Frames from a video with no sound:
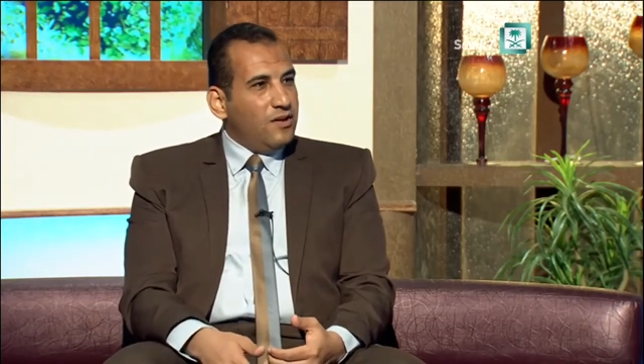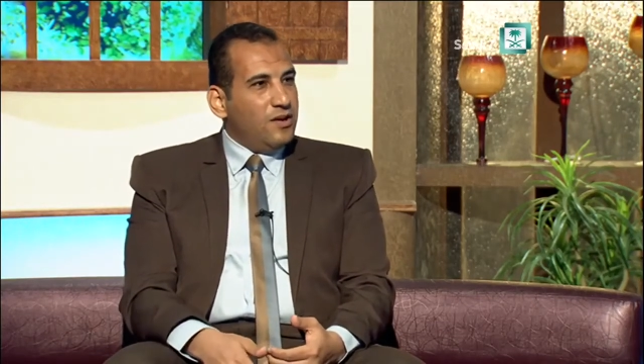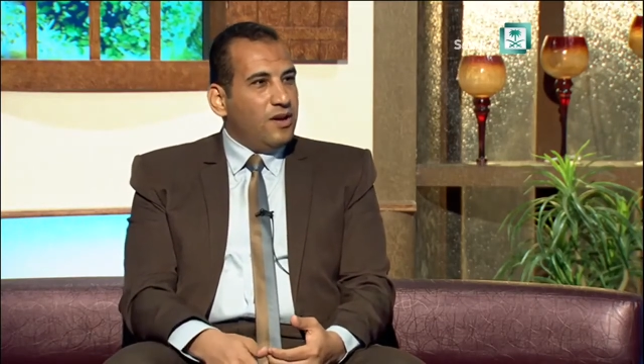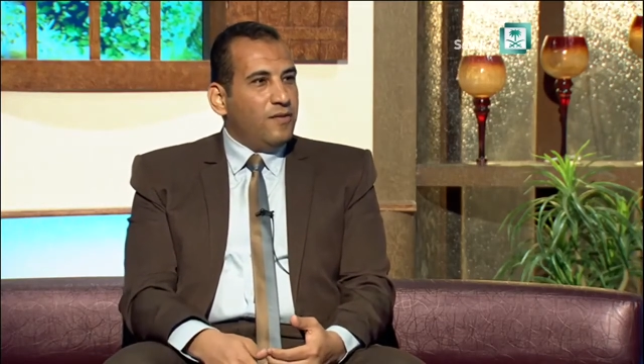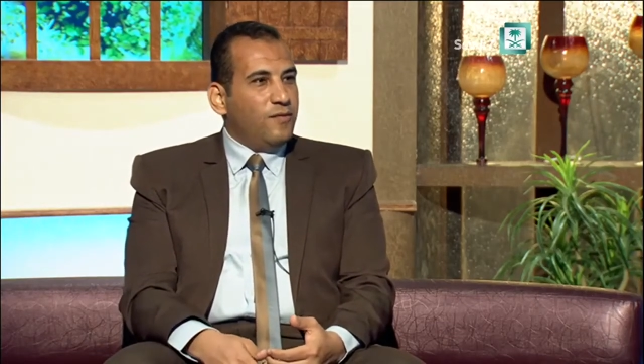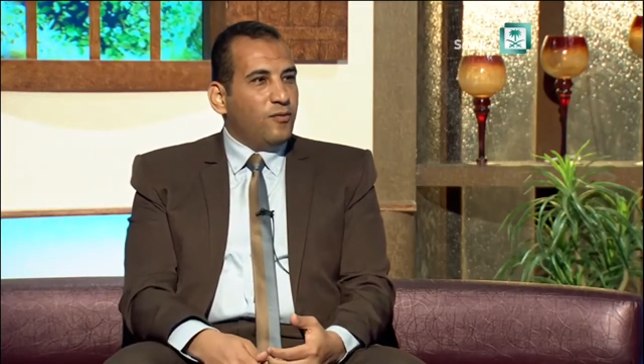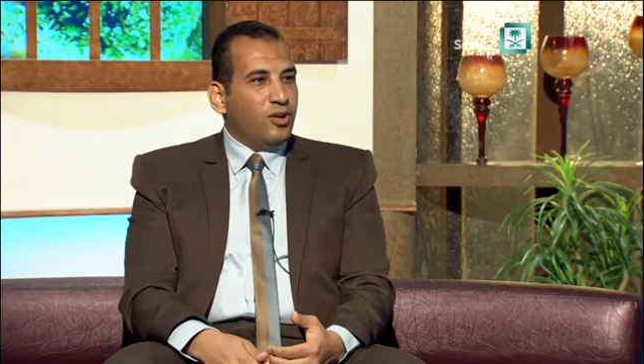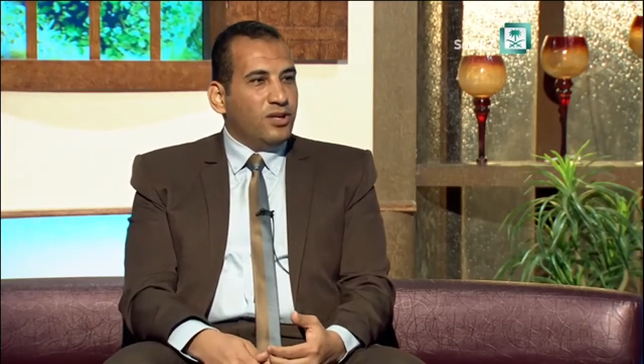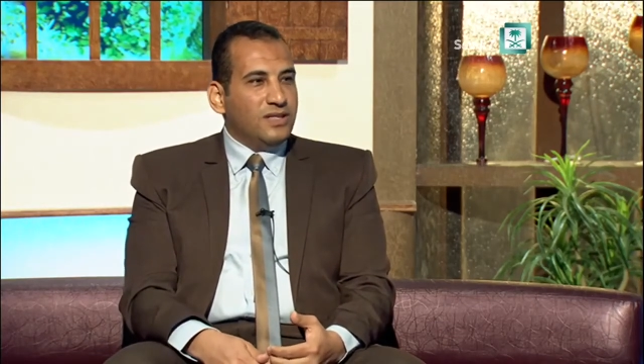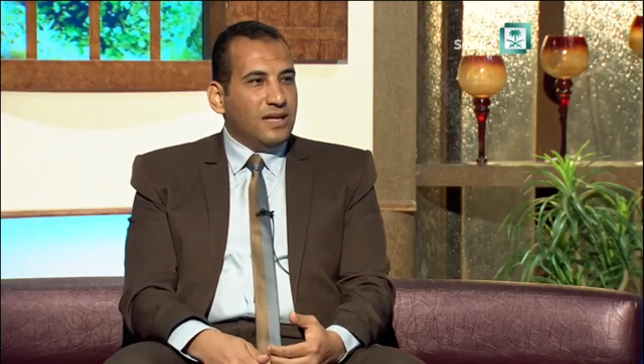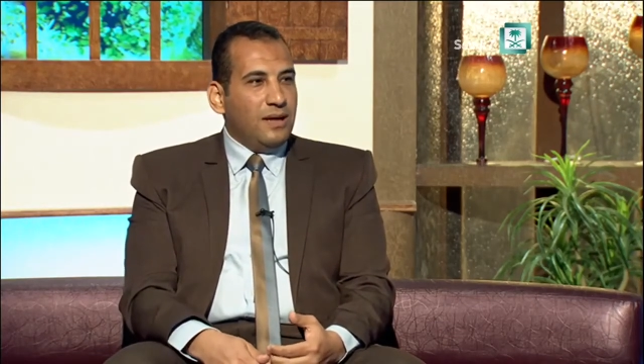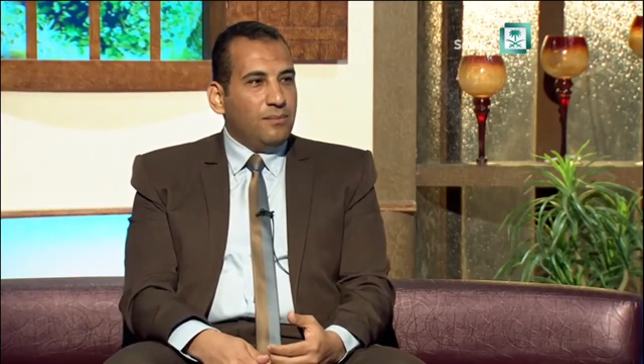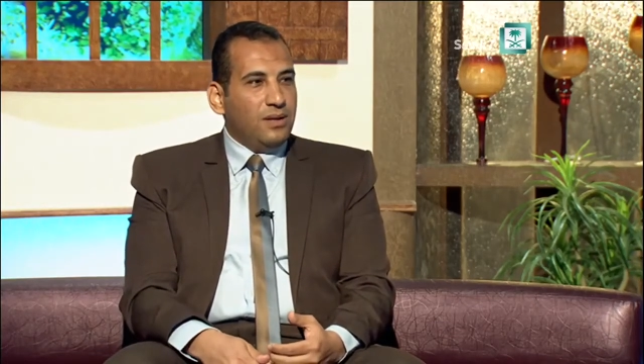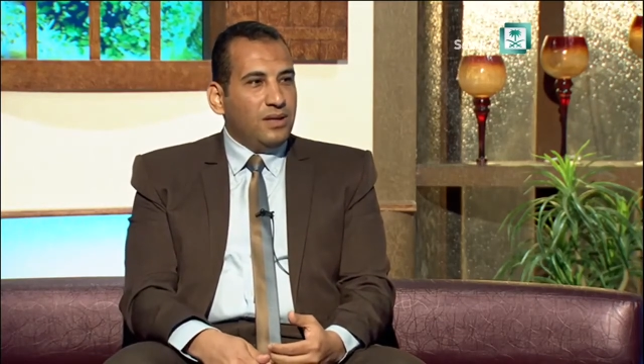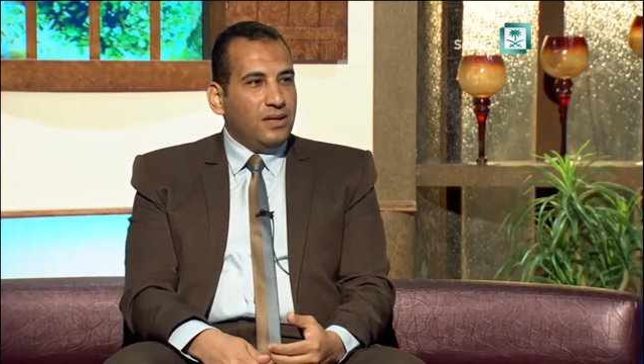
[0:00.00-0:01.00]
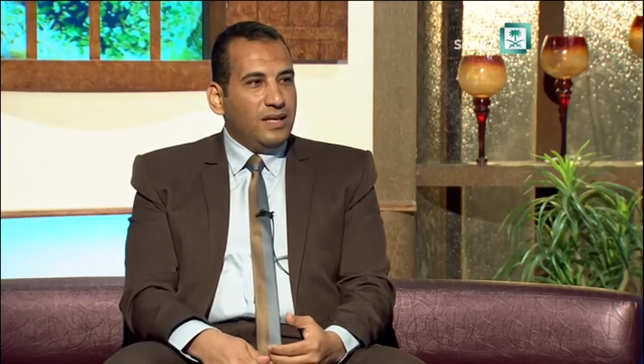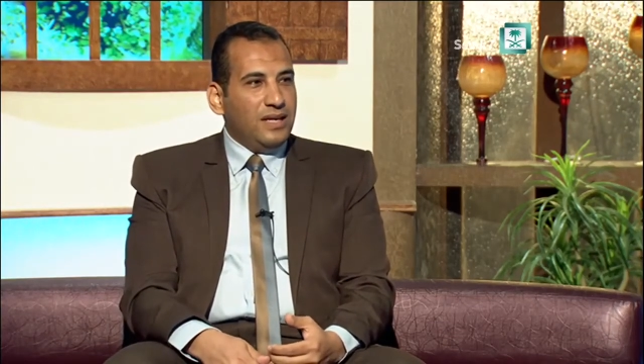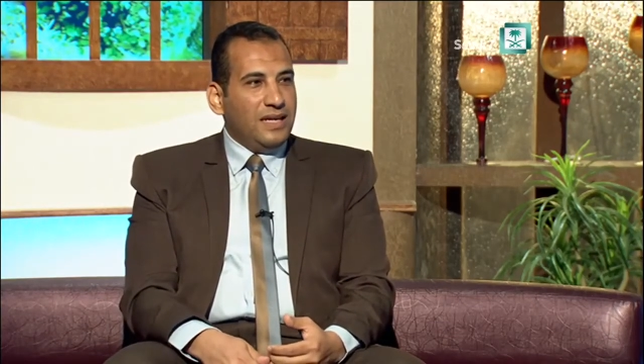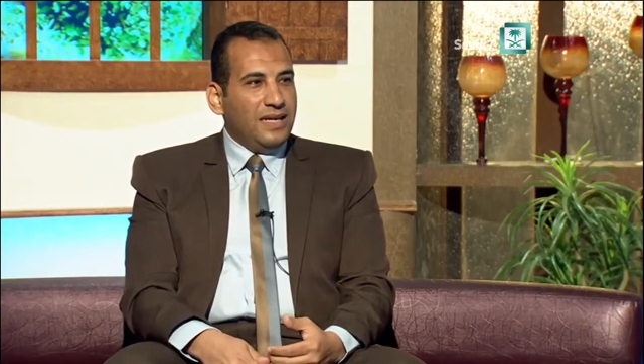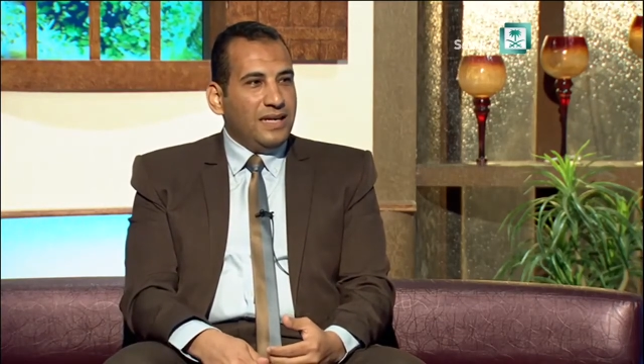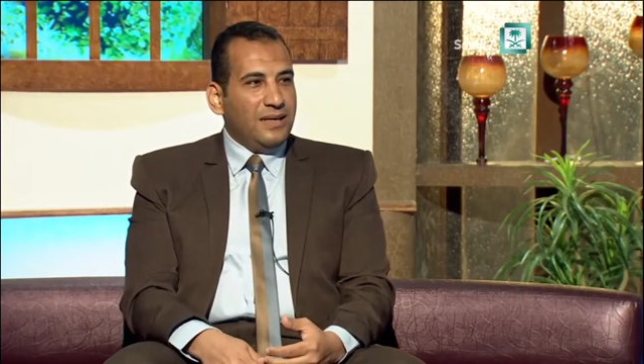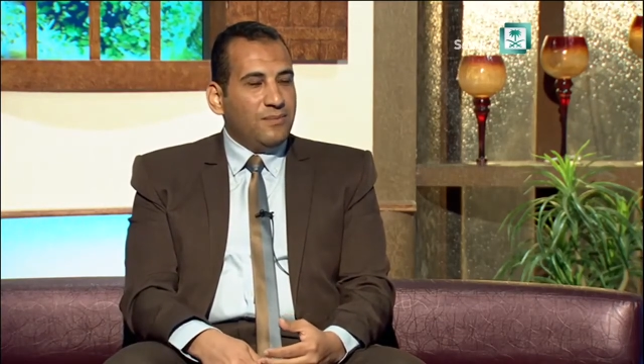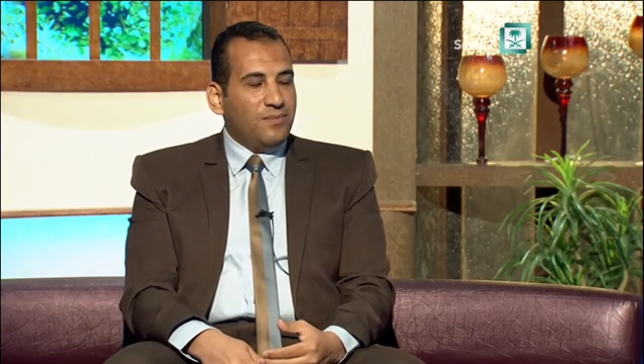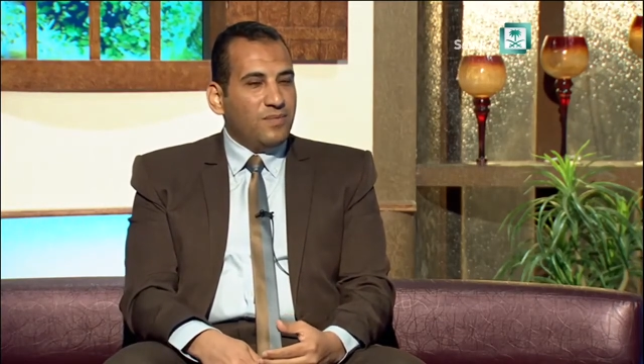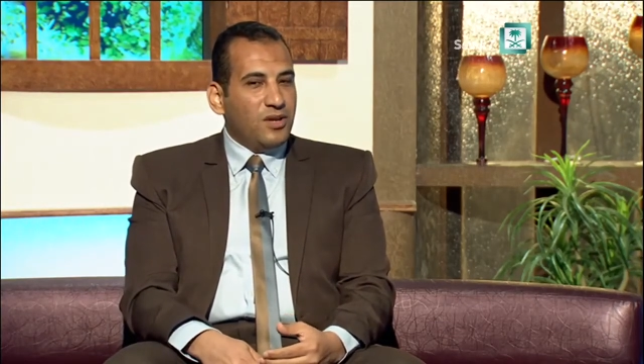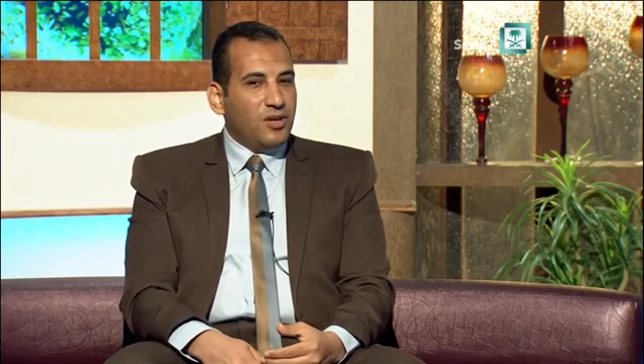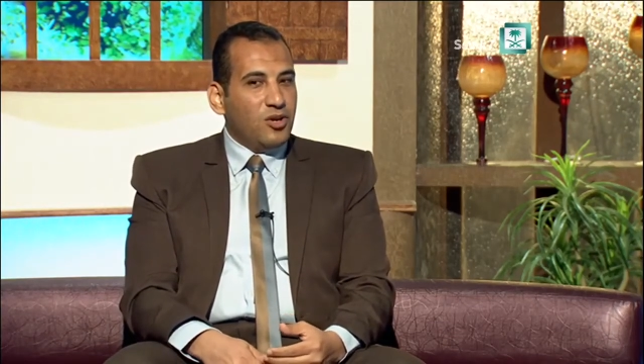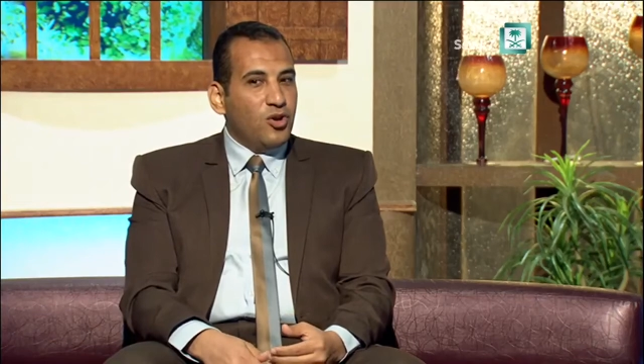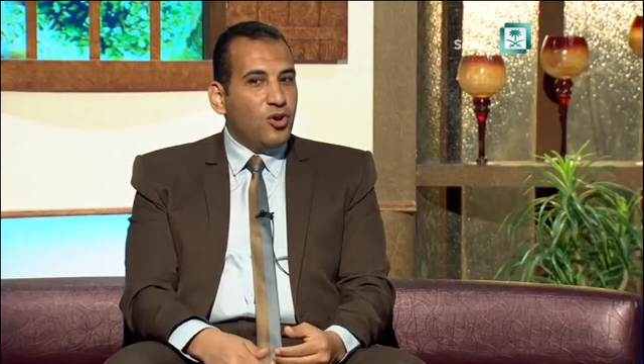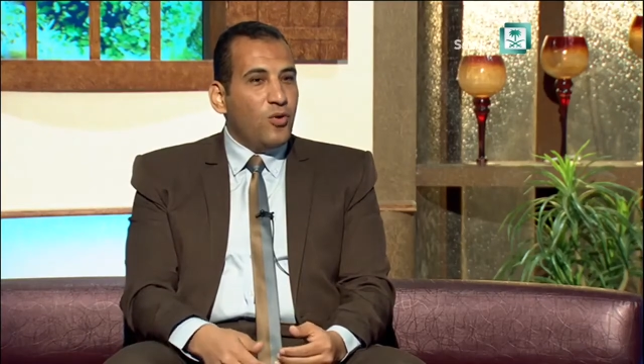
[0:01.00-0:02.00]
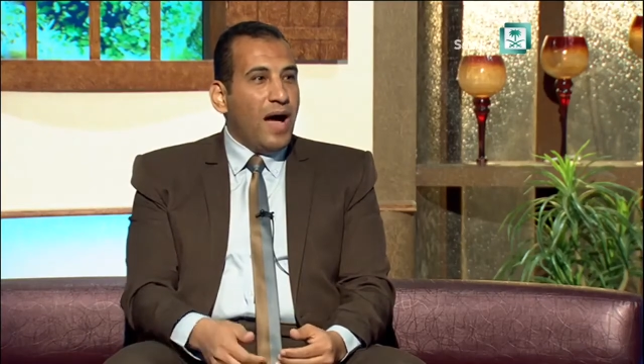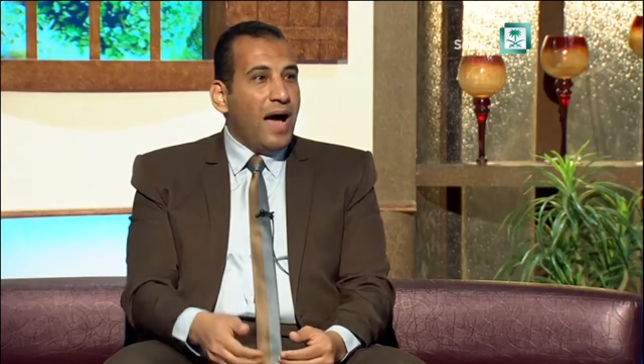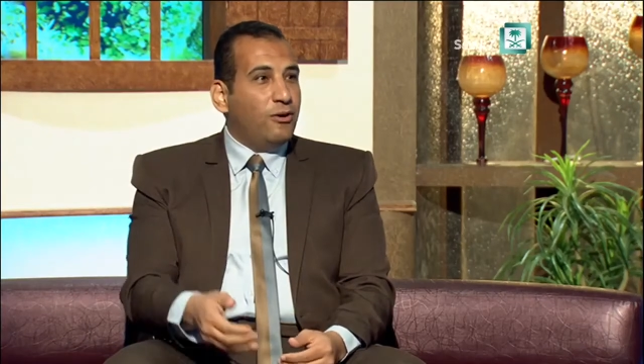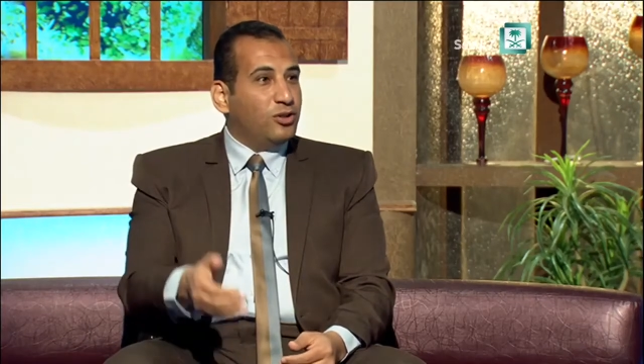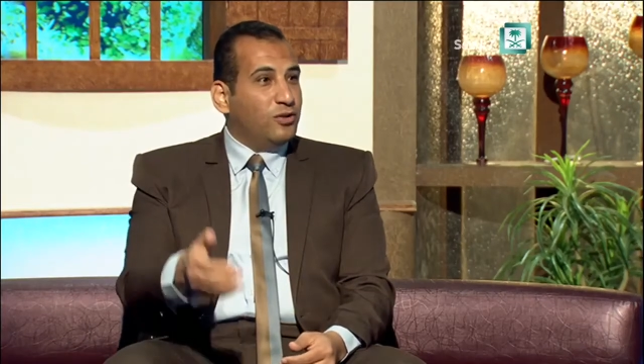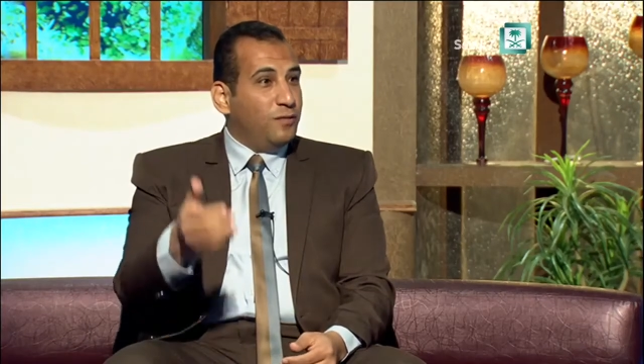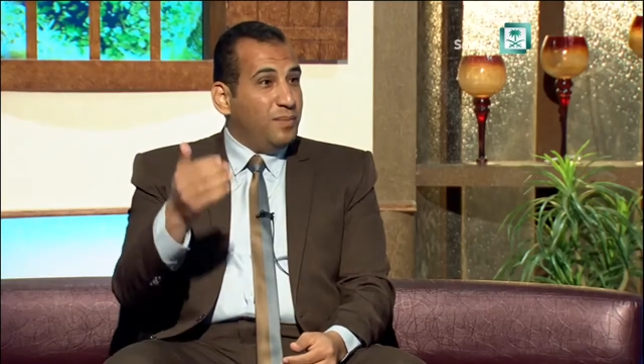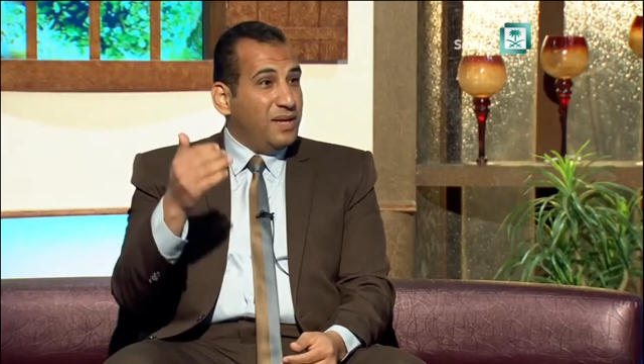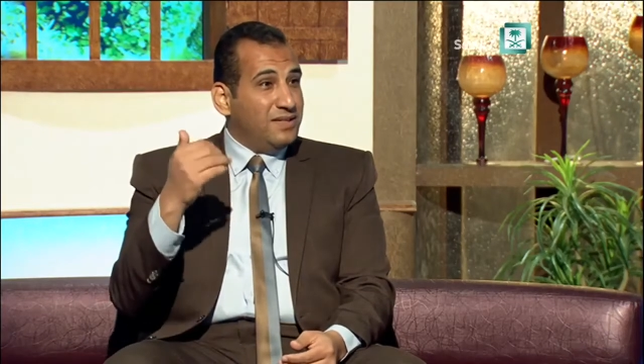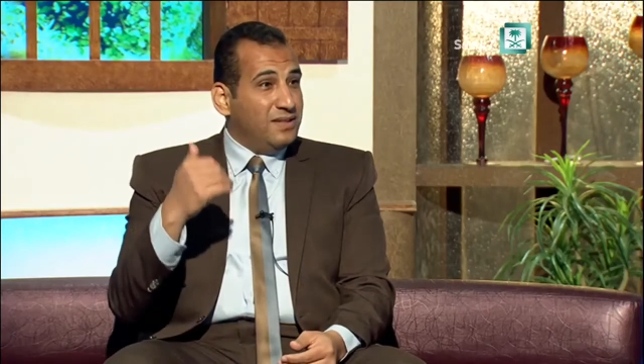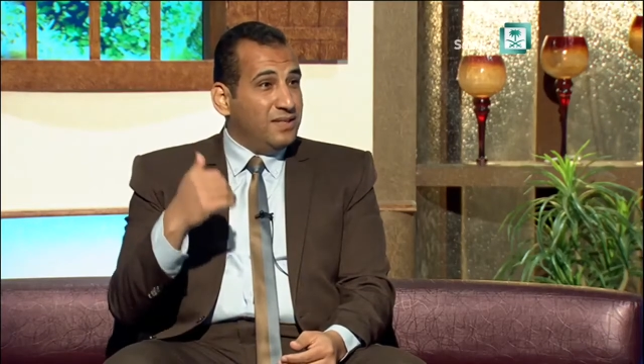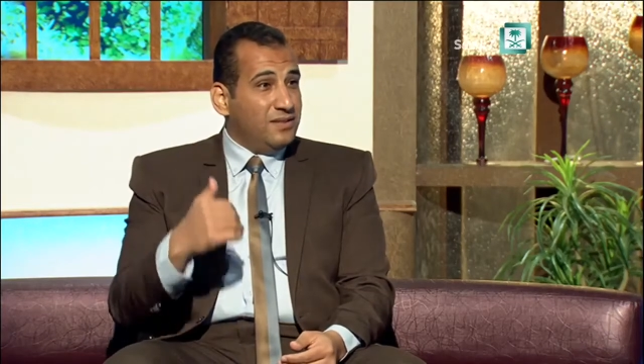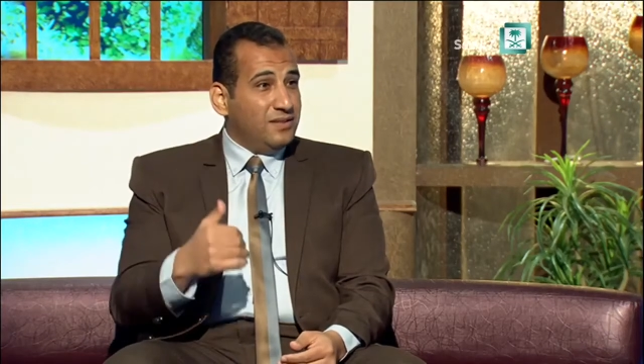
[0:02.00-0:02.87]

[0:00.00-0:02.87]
For example, go out of business.